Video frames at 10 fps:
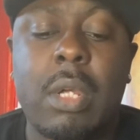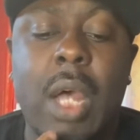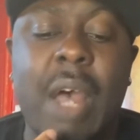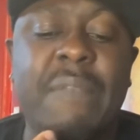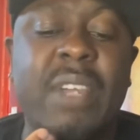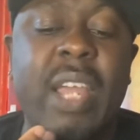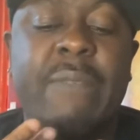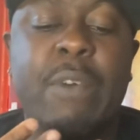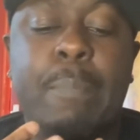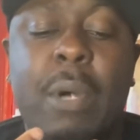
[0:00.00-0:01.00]
I think
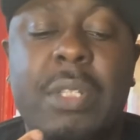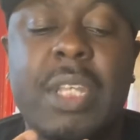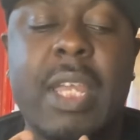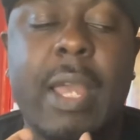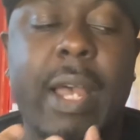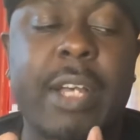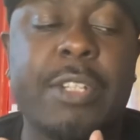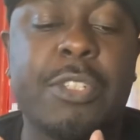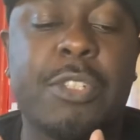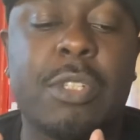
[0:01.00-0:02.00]
everybody
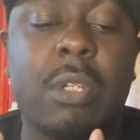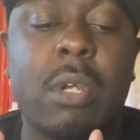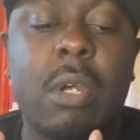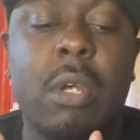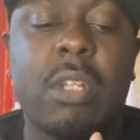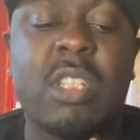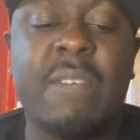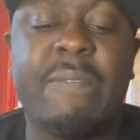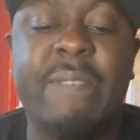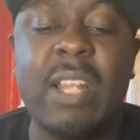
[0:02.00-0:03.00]
has
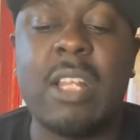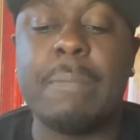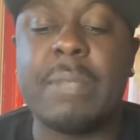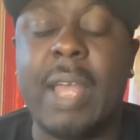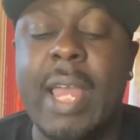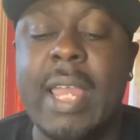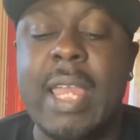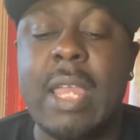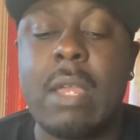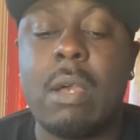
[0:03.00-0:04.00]
developed
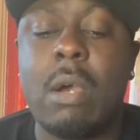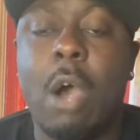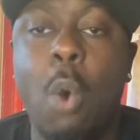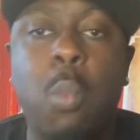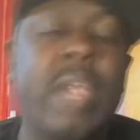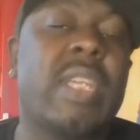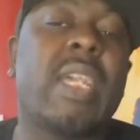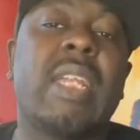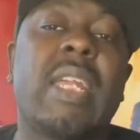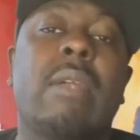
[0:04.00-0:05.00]
a
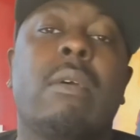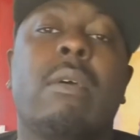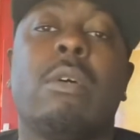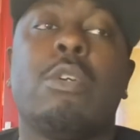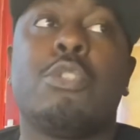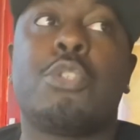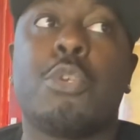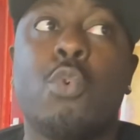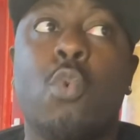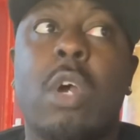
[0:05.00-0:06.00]
awakening
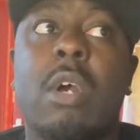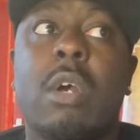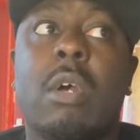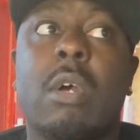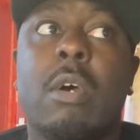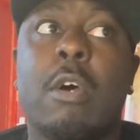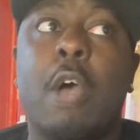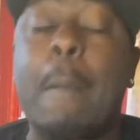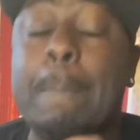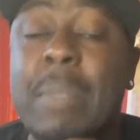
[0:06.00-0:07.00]
to
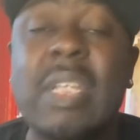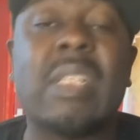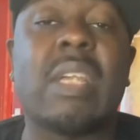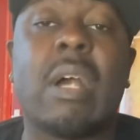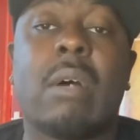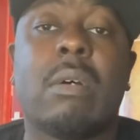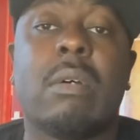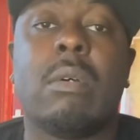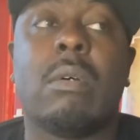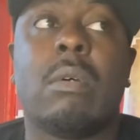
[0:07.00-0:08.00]
media
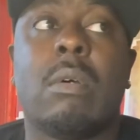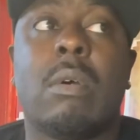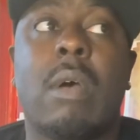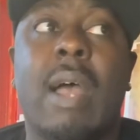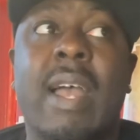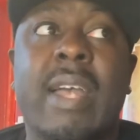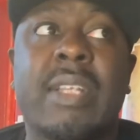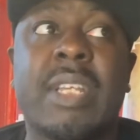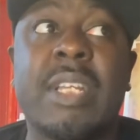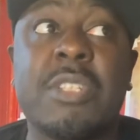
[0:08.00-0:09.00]

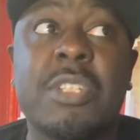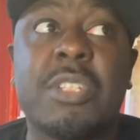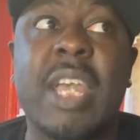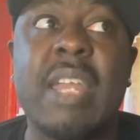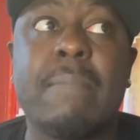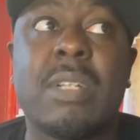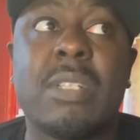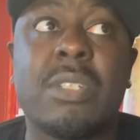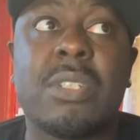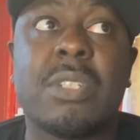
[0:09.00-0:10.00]
and
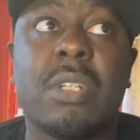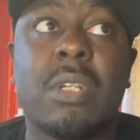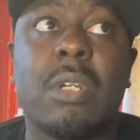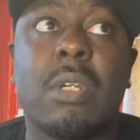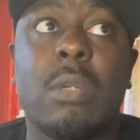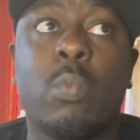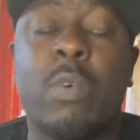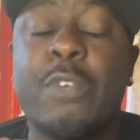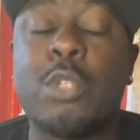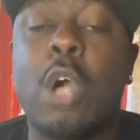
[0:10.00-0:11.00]
entertainment
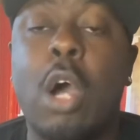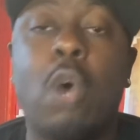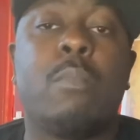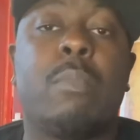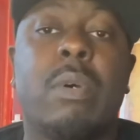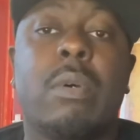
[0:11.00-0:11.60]
within your home.